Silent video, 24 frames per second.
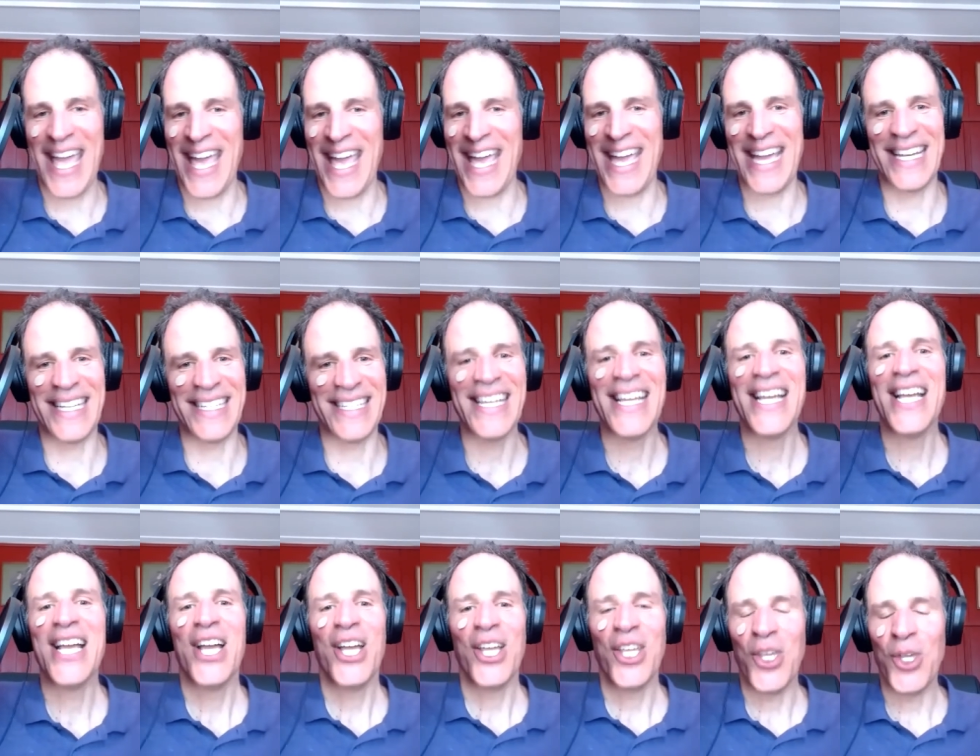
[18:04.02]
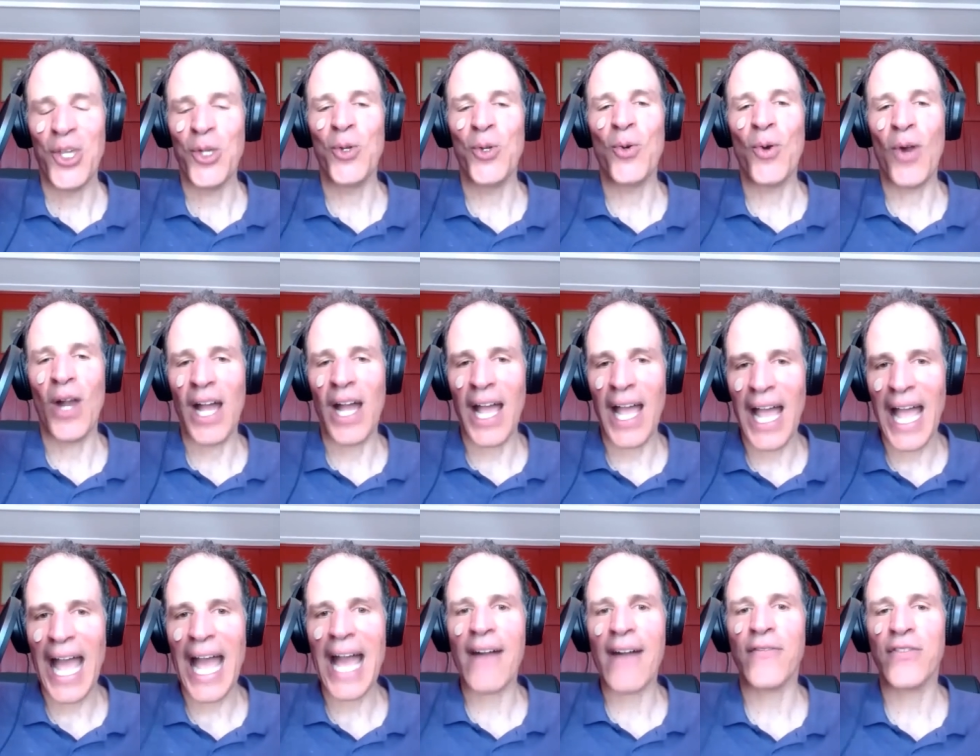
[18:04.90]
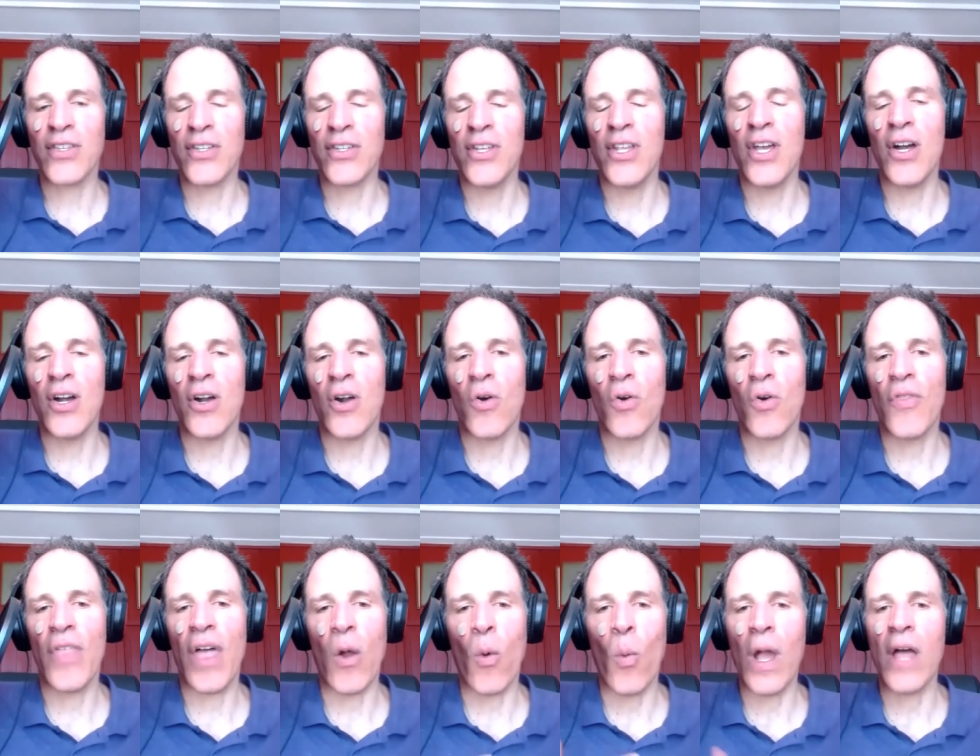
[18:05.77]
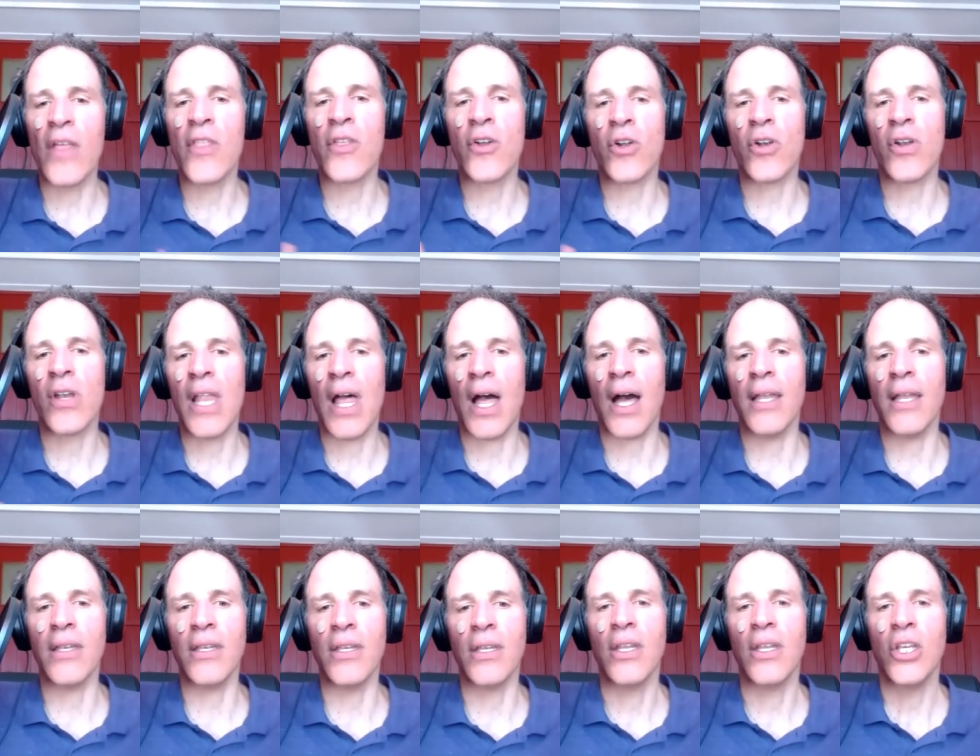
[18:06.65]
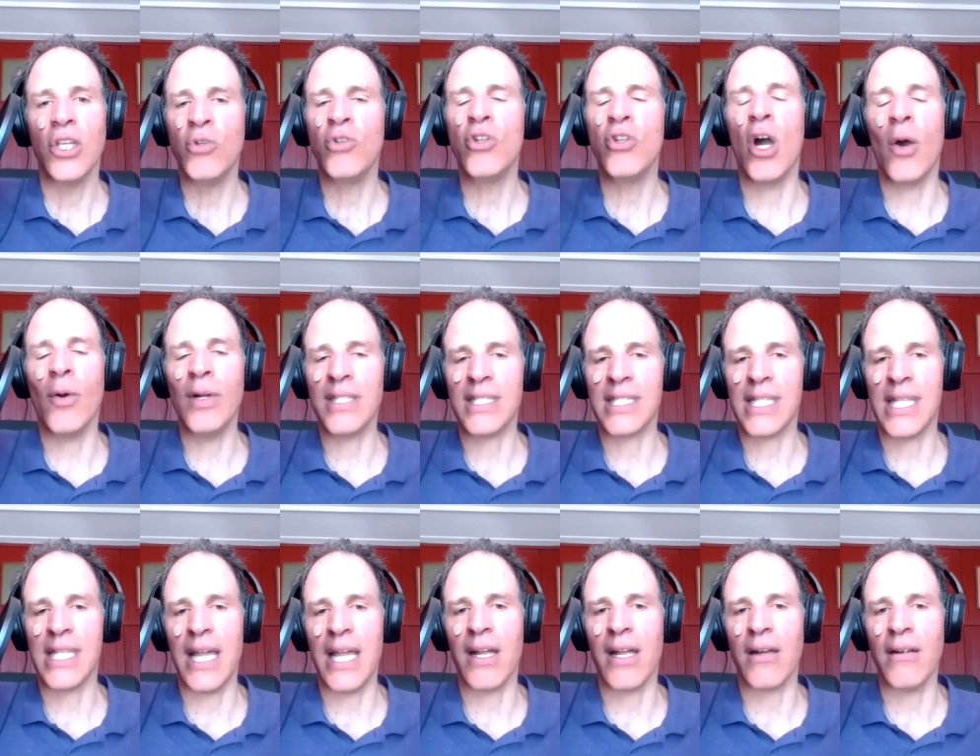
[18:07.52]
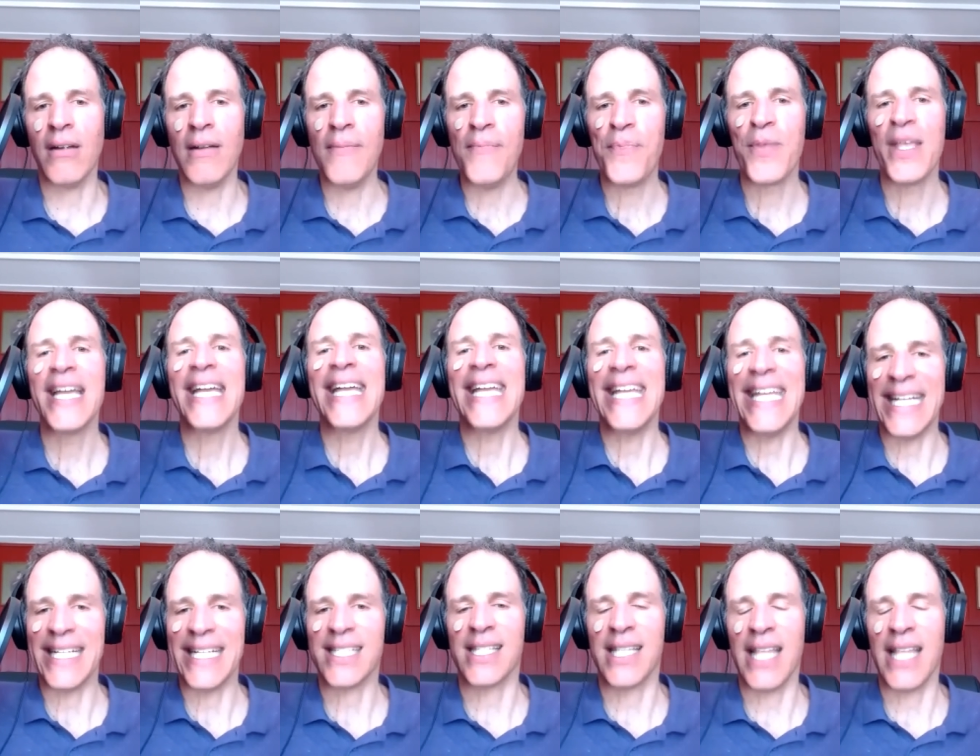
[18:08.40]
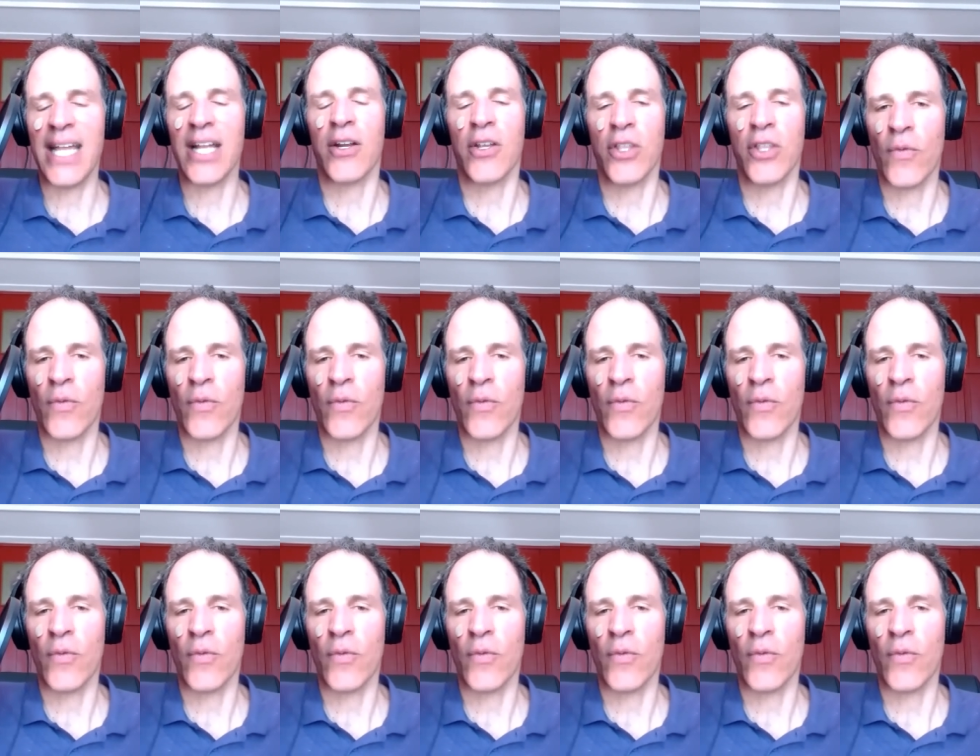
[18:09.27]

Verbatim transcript: and you have to know that whether or not you know it's there, it's there.